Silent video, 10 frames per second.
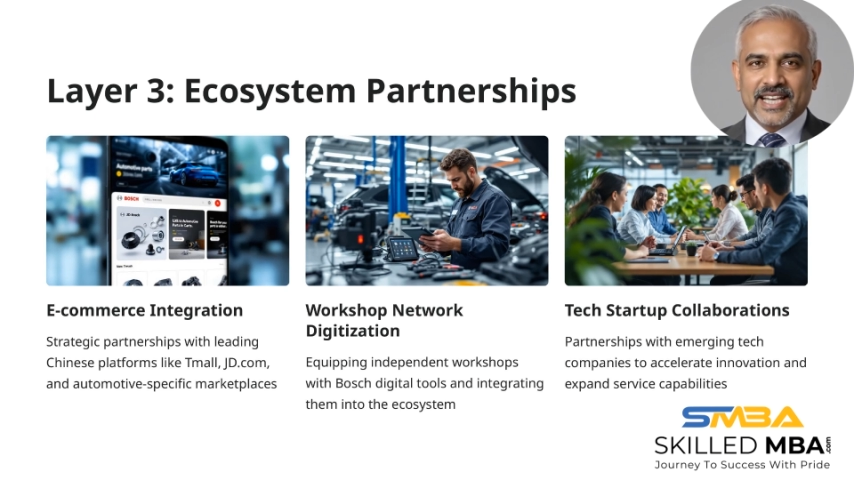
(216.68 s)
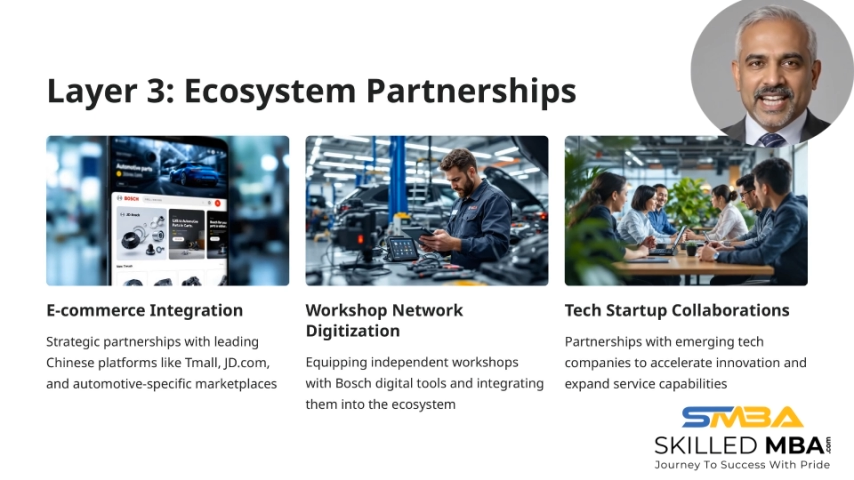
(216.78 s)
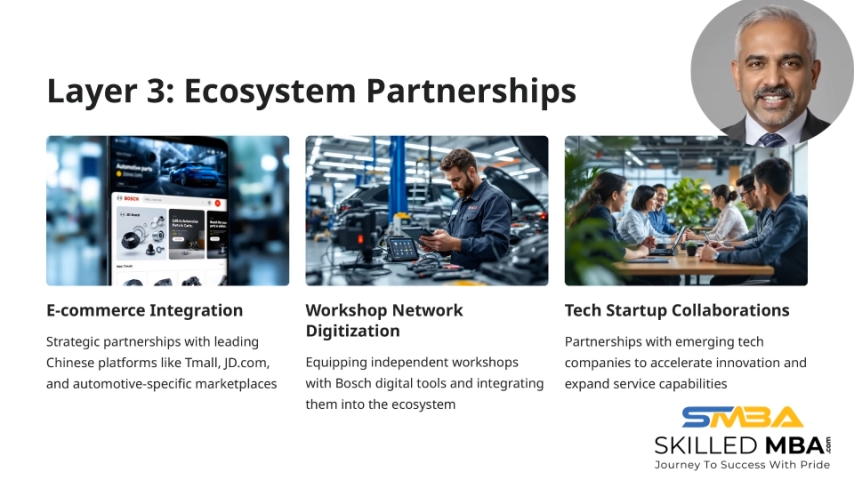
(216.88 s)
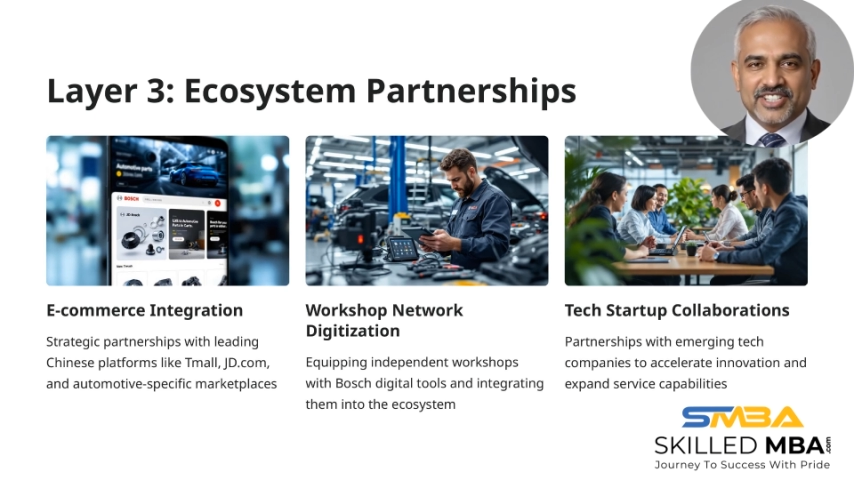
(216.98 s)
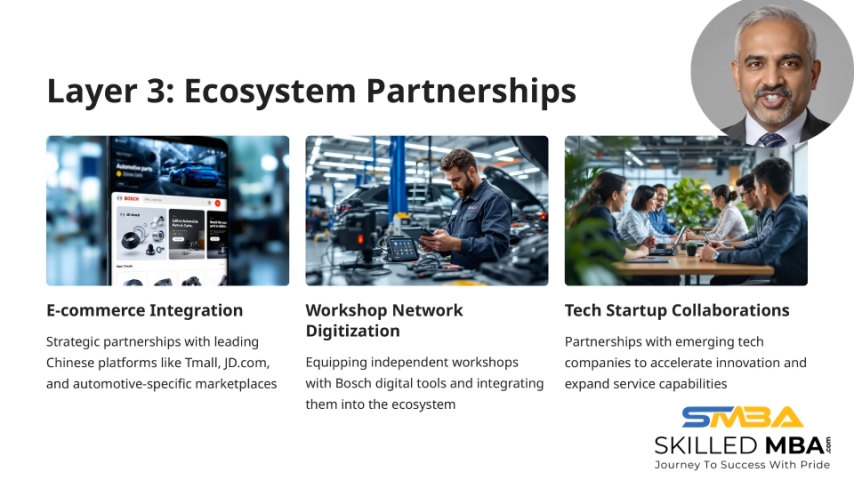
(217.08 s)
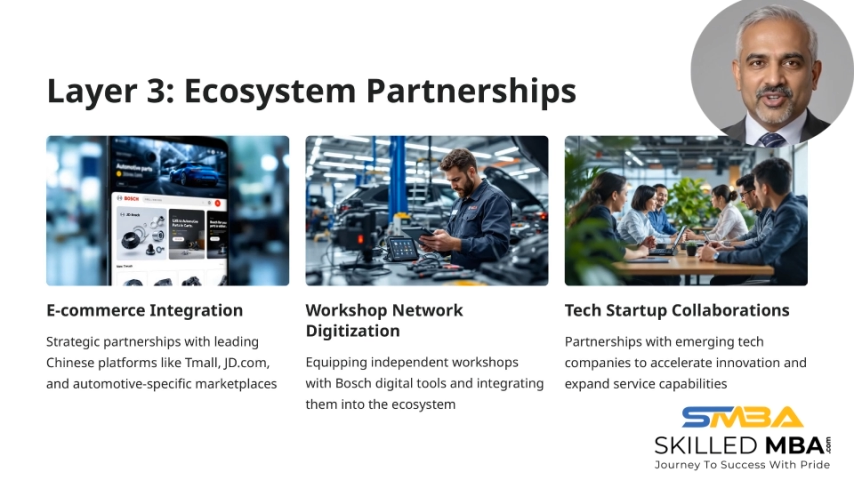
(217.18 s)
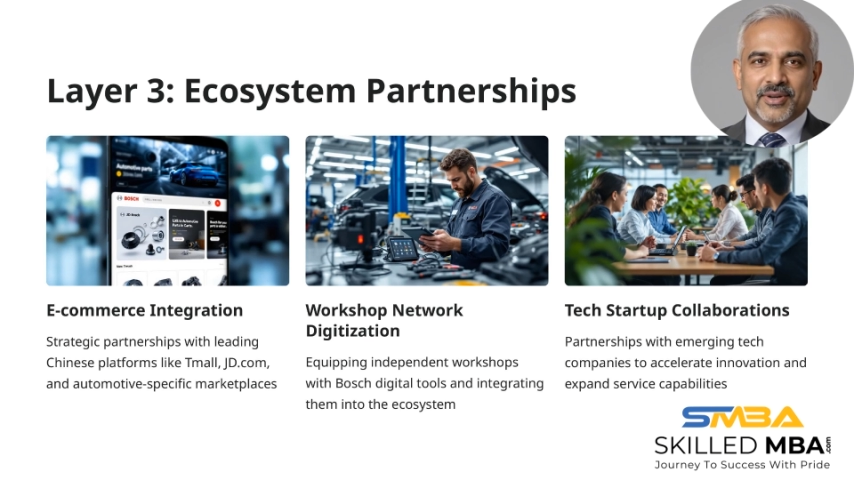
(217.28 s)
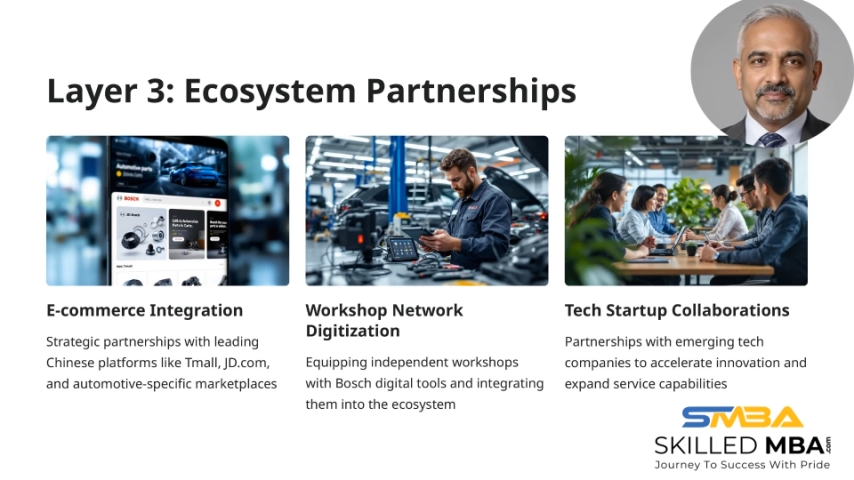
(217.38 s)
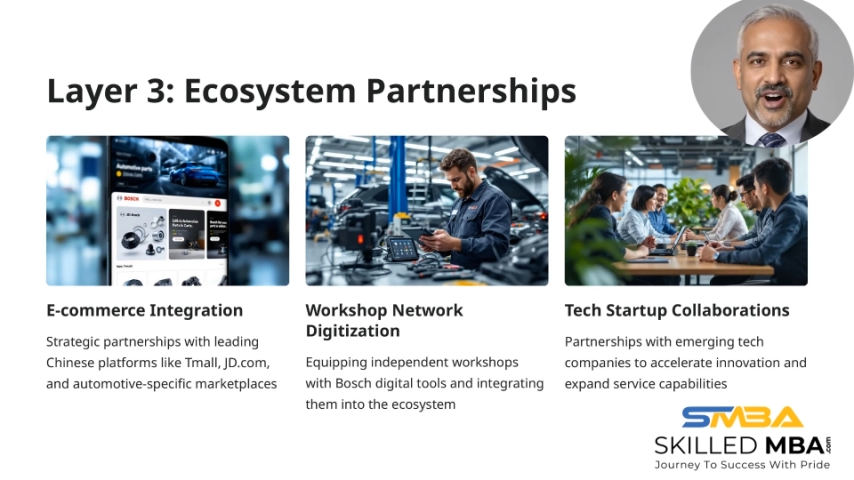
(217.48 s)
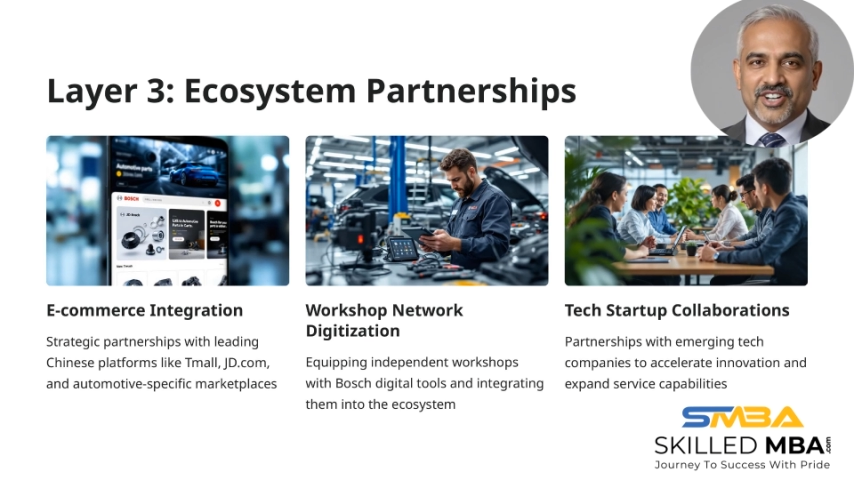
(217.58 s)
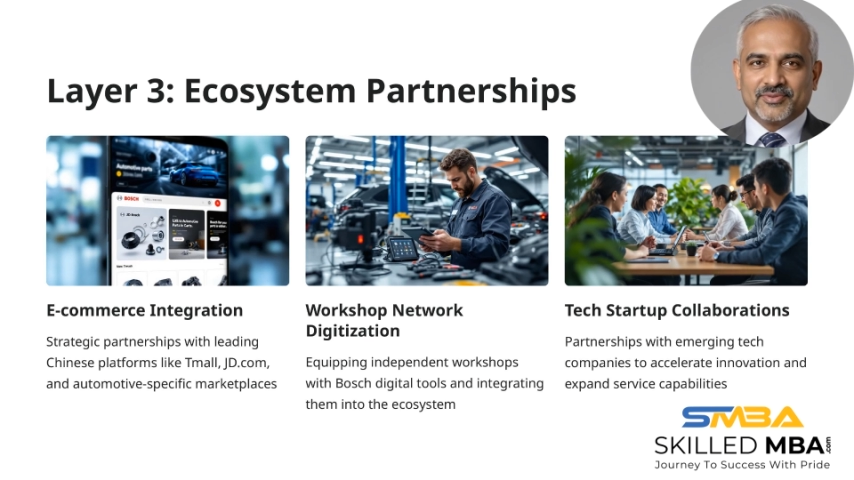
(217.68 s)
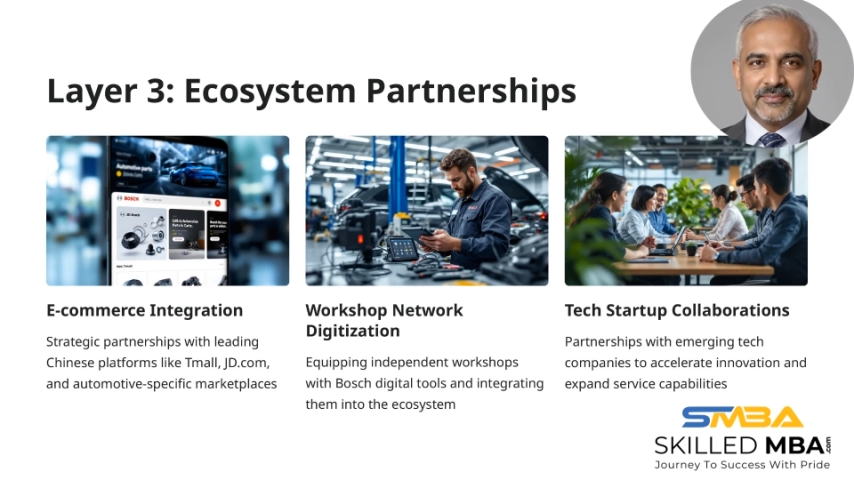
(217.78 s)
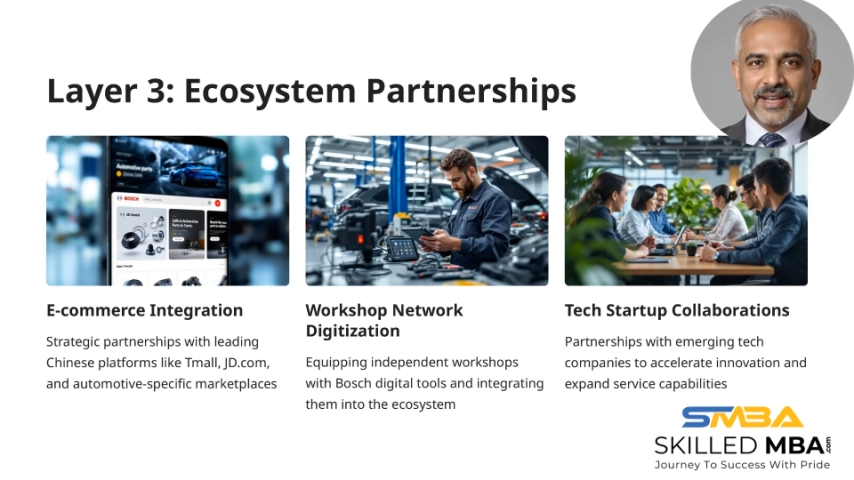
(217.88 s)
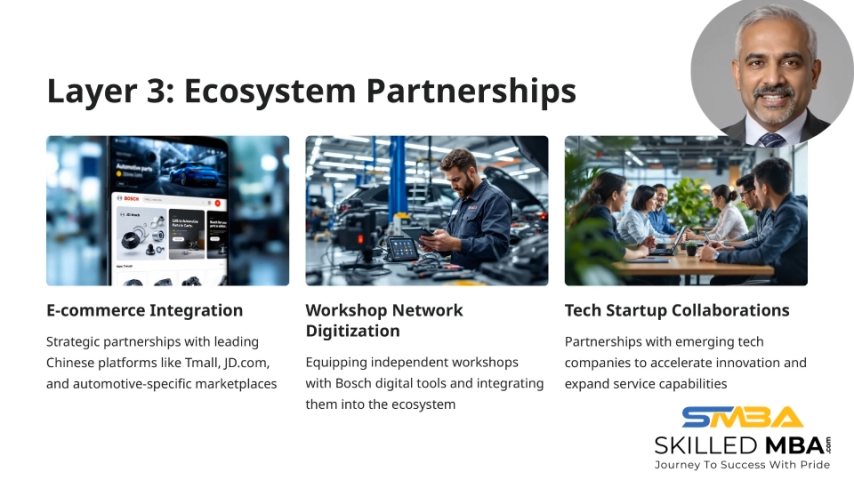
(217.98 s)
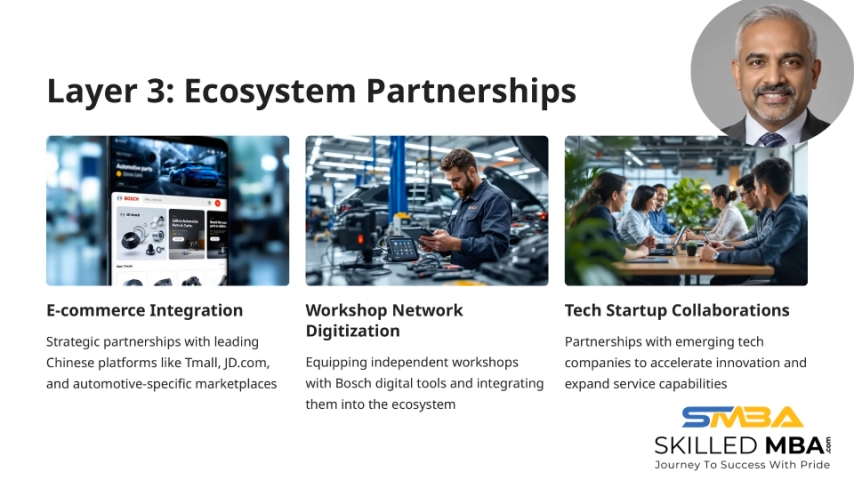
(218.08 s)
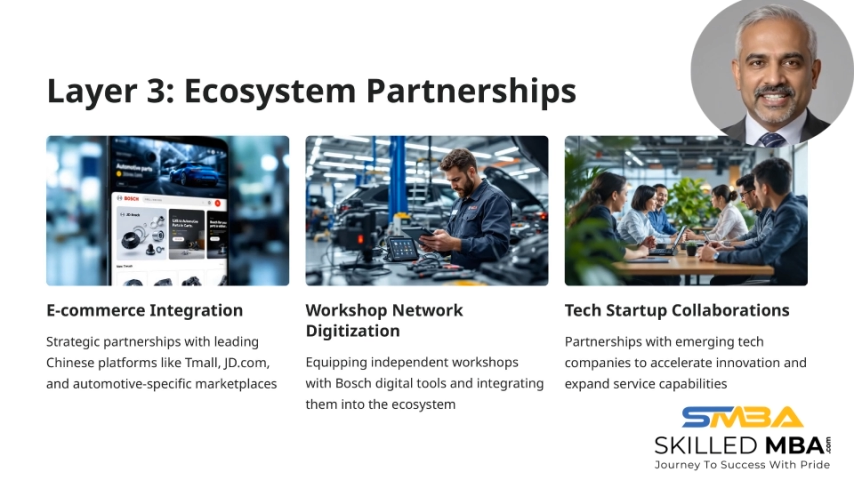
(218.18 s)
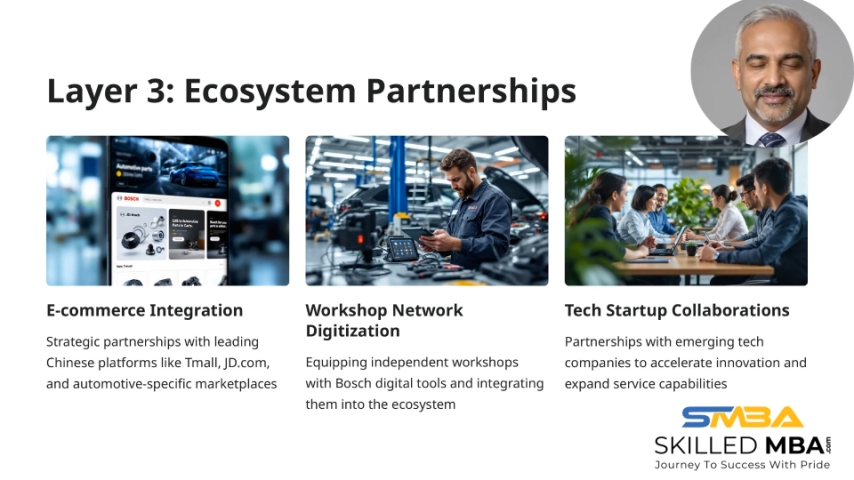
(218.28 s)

and ensuring Bosch remains at the